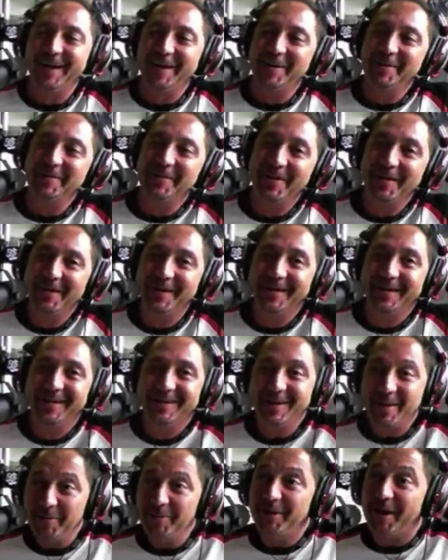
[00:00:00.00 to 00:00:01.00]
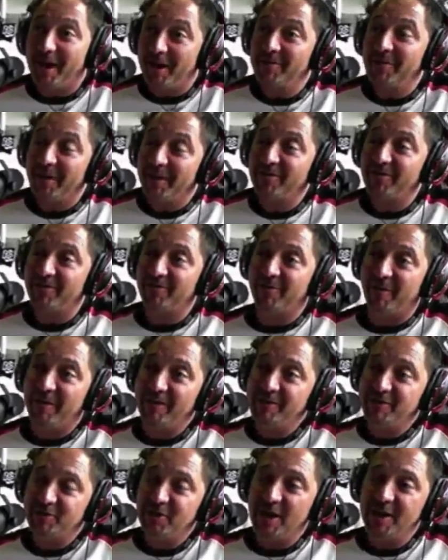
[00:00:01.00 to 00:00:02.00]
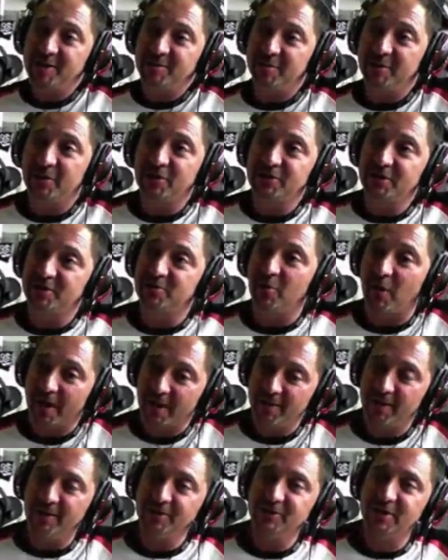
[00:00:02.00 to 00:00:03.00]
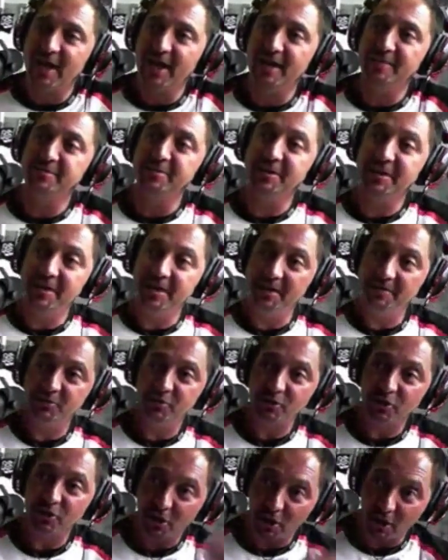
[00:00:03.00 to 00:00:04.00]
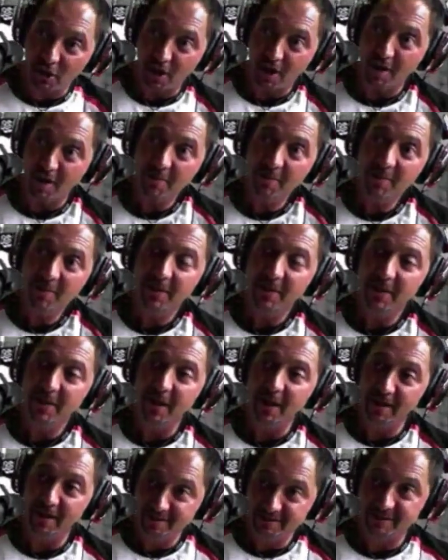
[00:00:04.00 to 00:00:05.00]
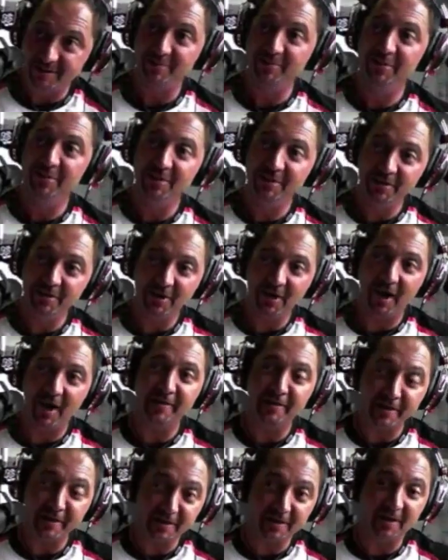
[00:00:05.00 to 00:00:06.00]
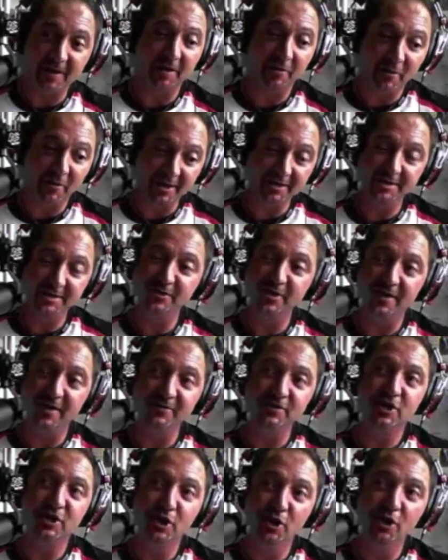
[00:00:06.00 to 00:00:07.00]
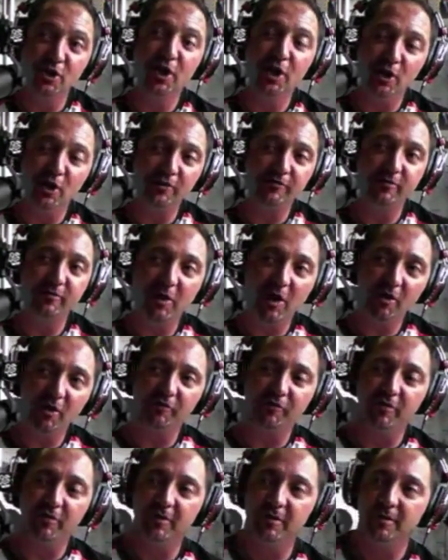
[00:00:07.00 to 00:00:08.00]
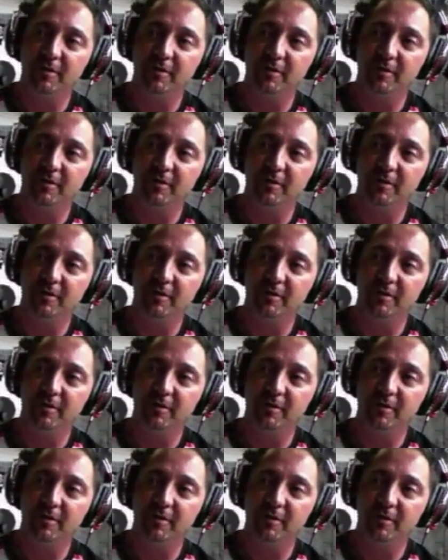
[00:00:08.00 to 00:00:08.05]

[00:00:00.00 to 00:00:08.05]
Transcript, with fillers: um, no, it's very strange because it's one of those games that keeps you calm. Yeah and it's something you know. I think racing drivers could learn a lot from golf.